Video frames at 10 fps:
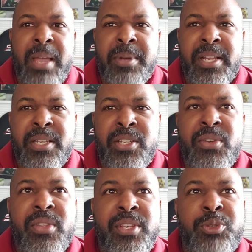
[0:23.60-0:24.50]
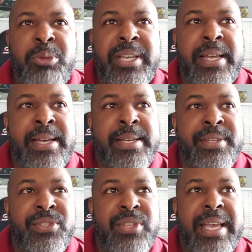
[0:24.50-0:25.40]
I'm going to do this
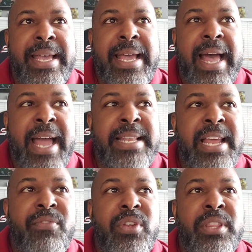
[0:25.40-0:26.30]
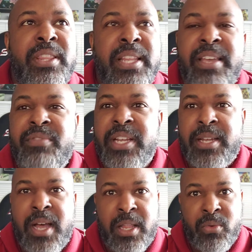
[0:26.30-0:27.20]
because I never lived in
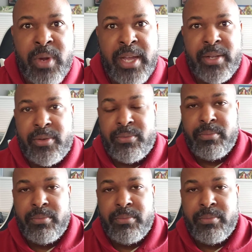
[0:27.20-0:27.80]
Colorado.